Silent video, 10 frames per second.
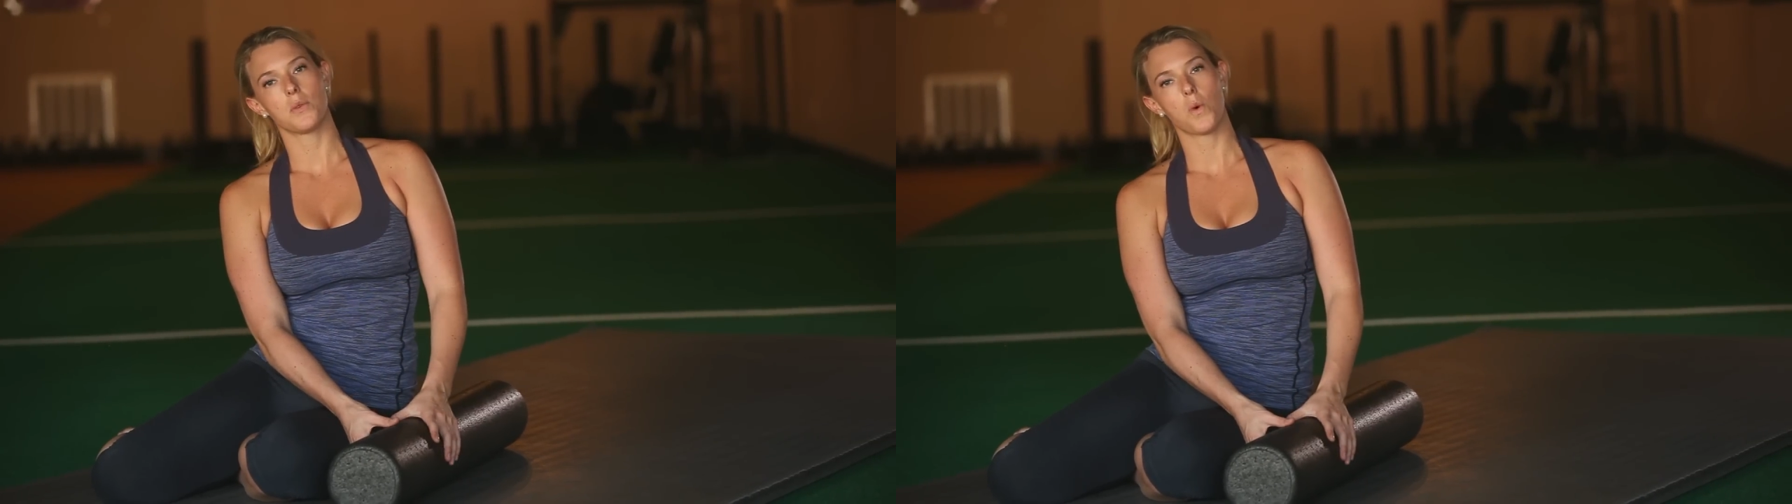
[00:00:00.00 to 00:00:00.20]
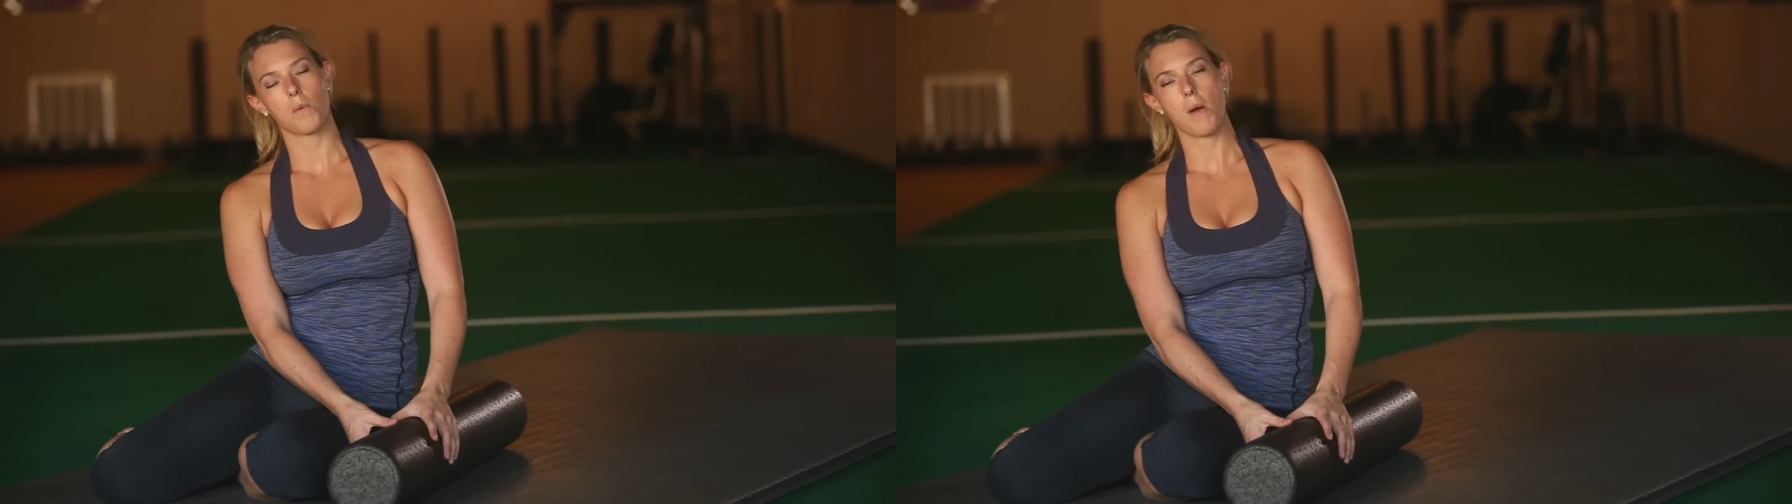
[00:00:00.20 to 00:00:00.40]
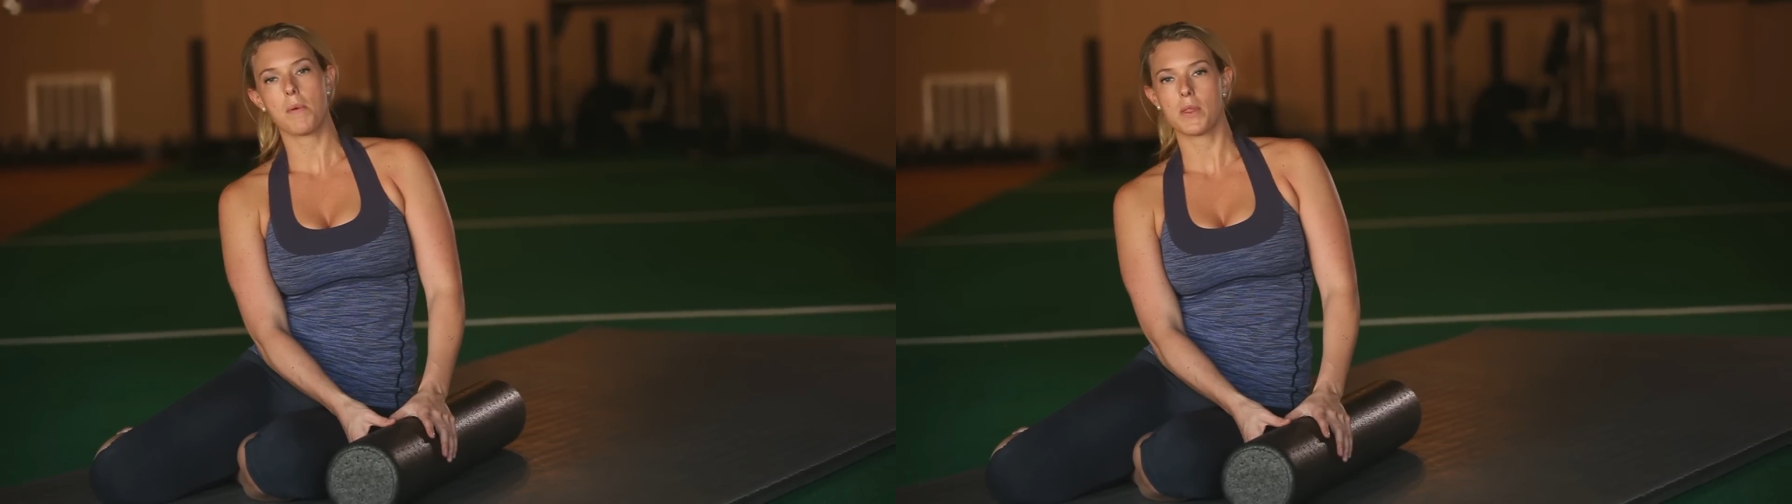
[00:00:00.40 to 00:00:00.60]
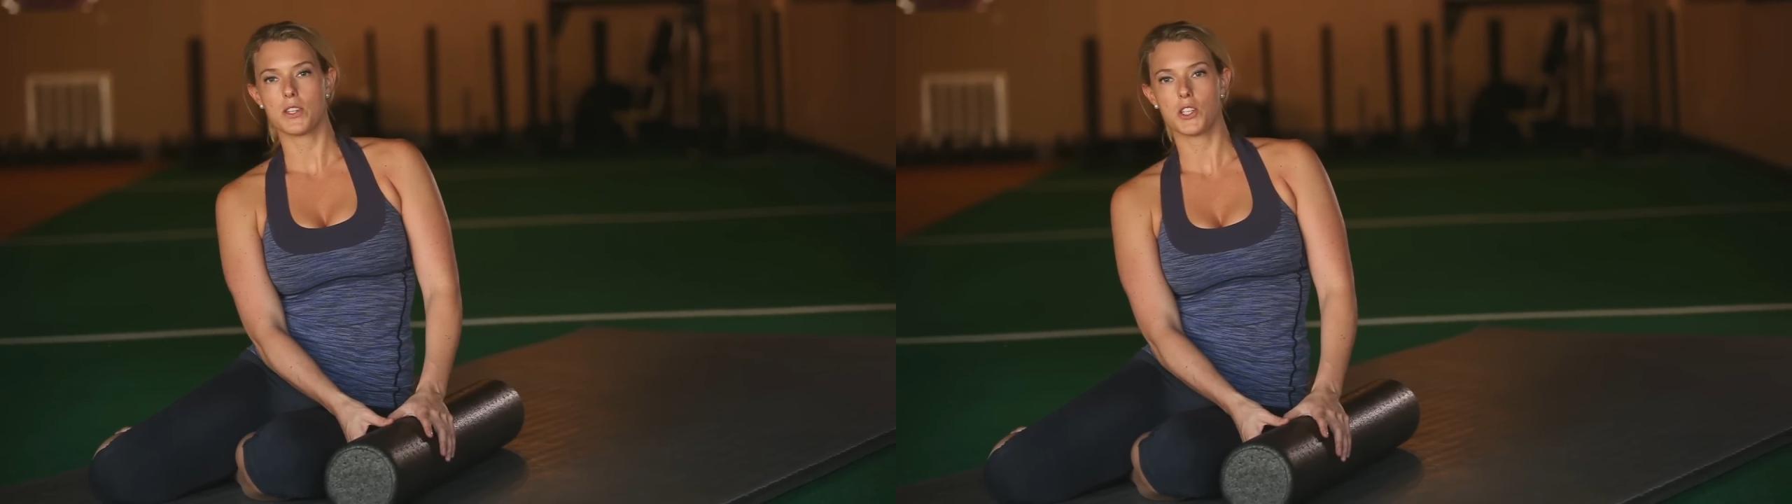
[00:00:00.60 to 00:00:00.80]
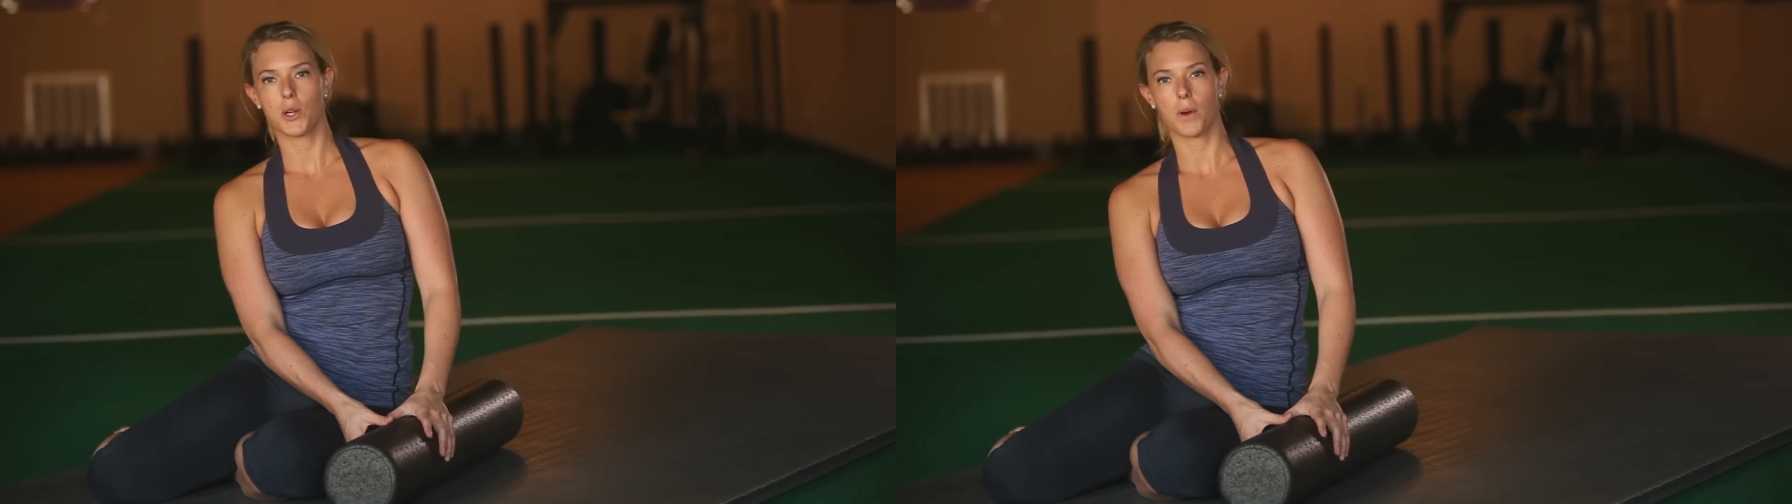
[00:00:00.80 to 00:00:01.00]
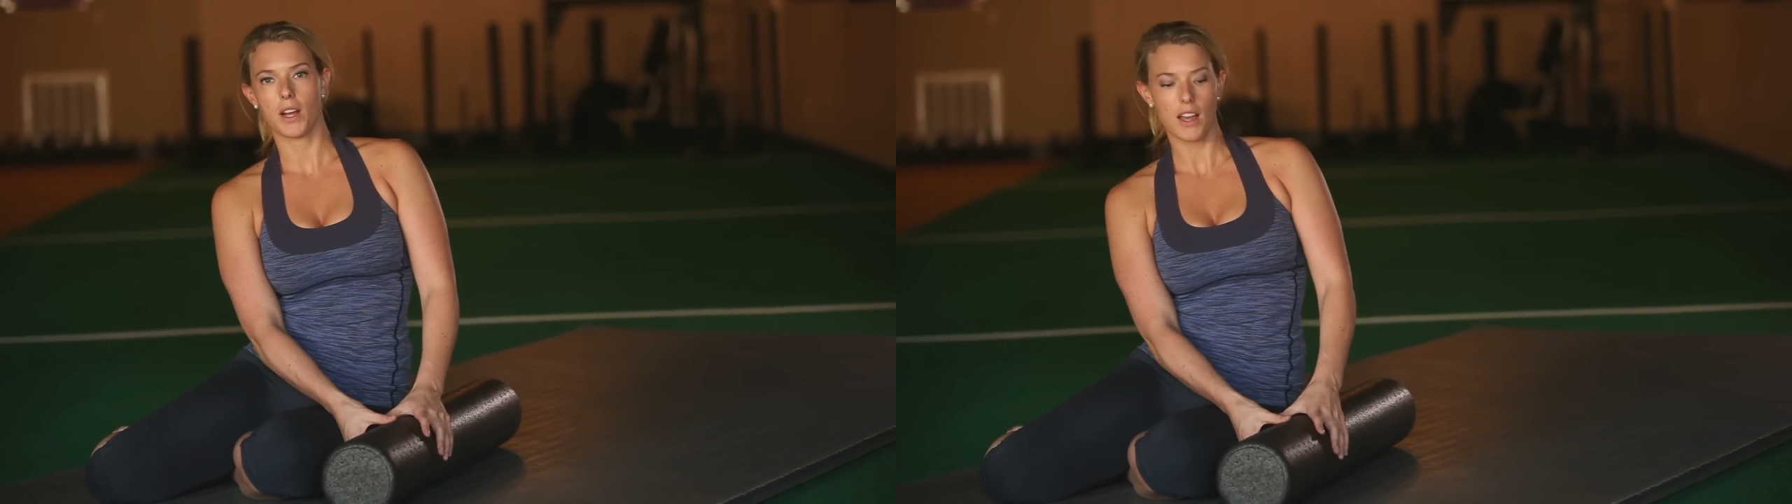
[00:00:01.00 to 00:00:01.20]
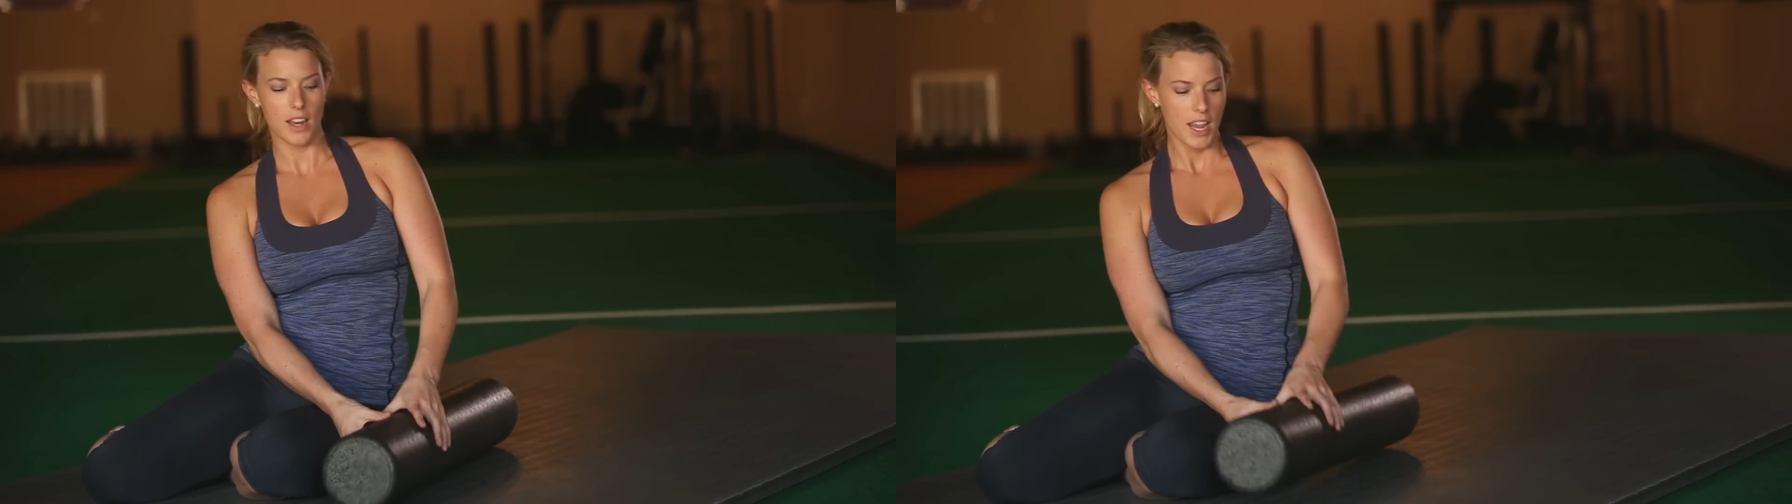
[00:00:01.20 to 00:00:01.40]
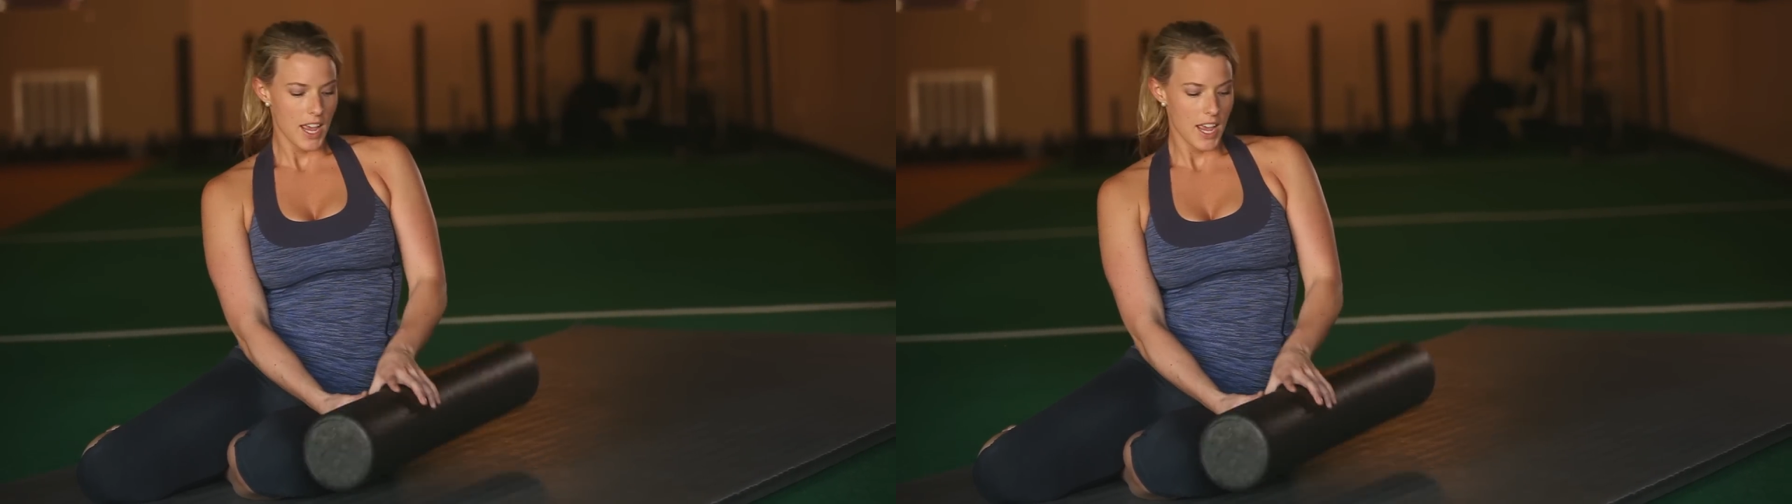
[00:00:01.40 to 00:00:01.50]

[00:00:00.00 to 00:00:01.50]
warm up and then do your workout.